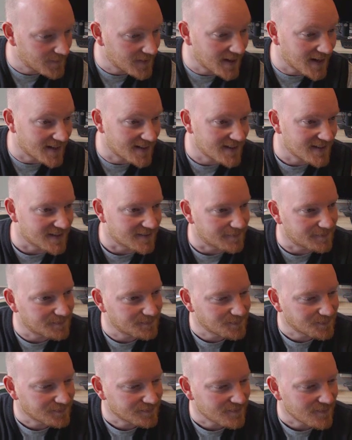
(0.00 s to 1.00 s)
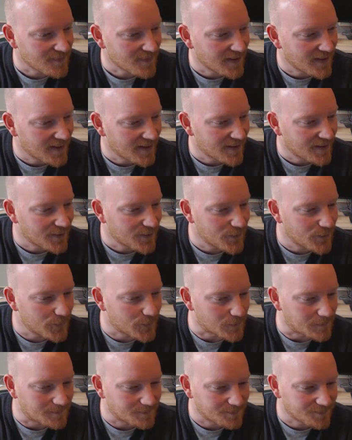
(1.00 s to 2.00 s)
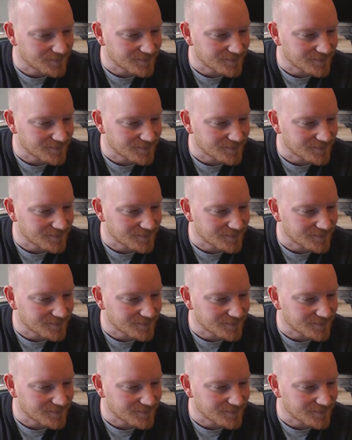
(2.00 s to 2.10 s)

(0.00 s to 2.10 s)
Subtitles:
Yeah, it did. Cool.